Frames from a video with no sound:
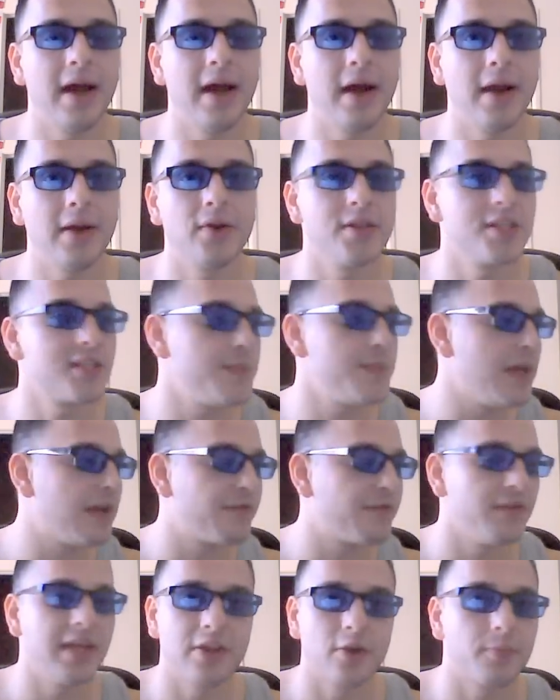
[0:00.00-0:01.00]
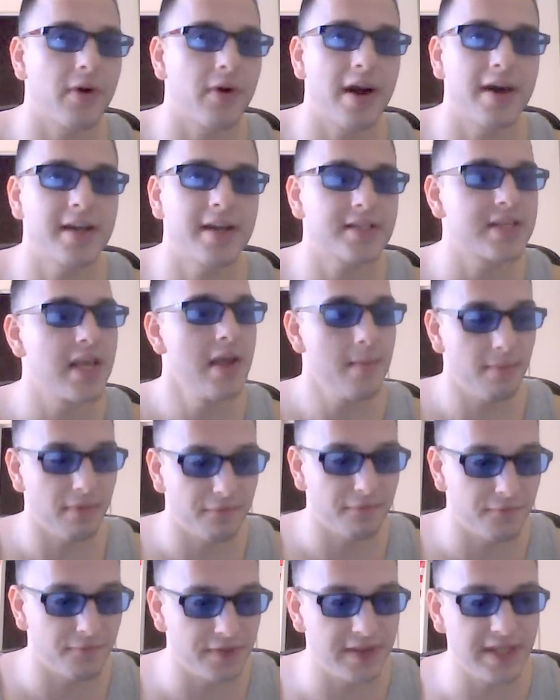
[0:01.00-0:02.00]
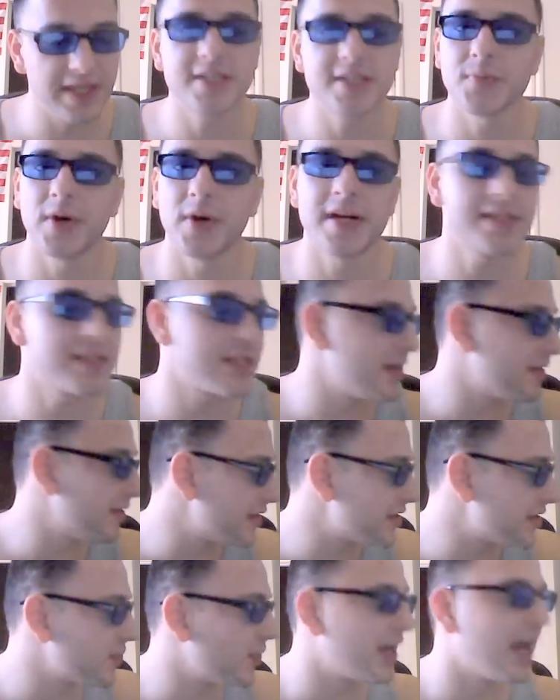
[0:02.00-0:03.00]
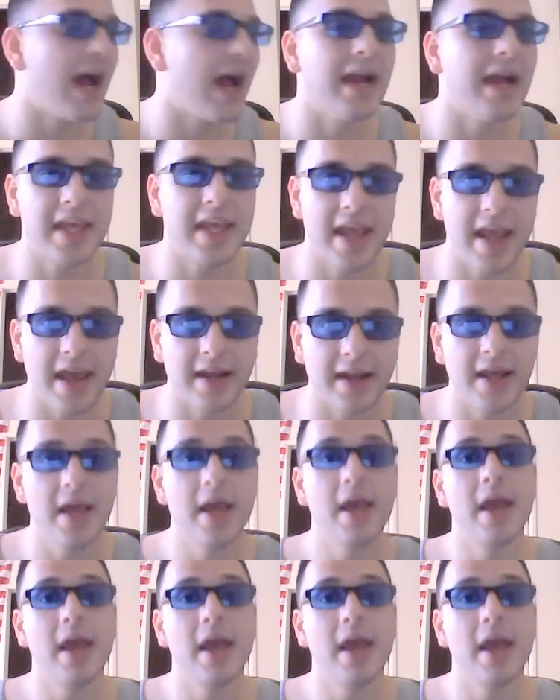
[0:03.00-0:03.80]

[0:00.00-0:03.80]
I couldn't speak for the other products, but for these ones and this one, I can.